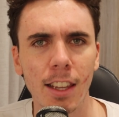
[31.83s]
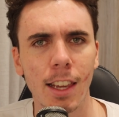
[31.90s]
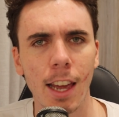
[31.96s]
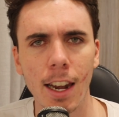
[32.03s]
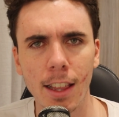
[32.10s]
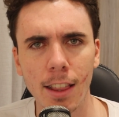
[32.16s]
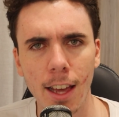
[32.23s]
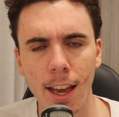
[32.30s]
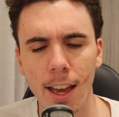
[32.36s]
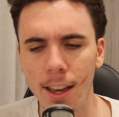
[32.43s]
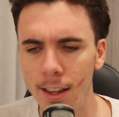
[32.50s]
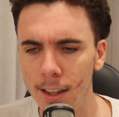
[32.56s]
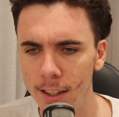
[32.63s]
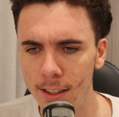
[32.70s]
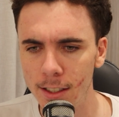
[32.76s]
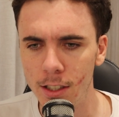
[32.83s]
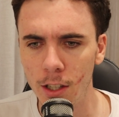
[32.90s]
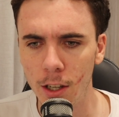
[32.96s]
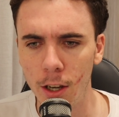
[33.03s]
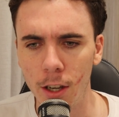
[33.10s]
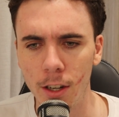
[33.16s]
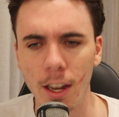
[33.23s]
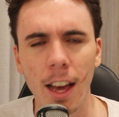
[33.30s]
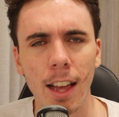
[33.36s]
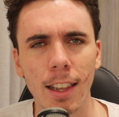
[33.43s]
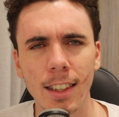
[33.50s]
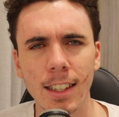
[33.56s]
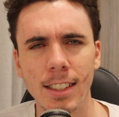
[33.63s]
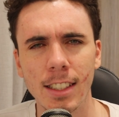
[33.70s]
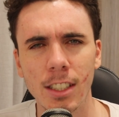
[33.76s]
Getting there is third.
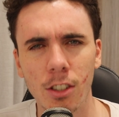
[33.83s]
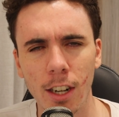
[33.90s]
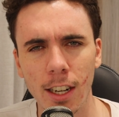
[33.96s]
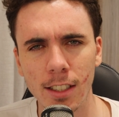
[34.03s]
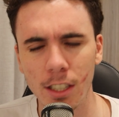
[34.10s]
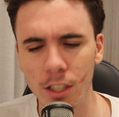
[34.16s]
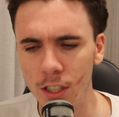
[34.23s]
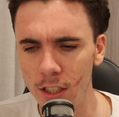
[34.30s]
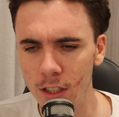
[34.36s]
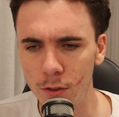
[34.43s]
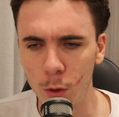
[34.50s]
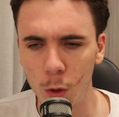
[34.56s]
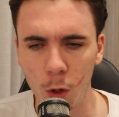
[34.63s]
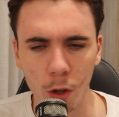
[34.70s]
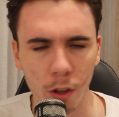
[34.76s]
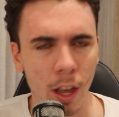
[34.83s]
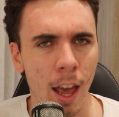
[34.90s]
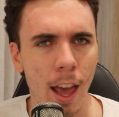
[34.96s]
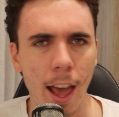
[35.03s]
List in transition is fourth.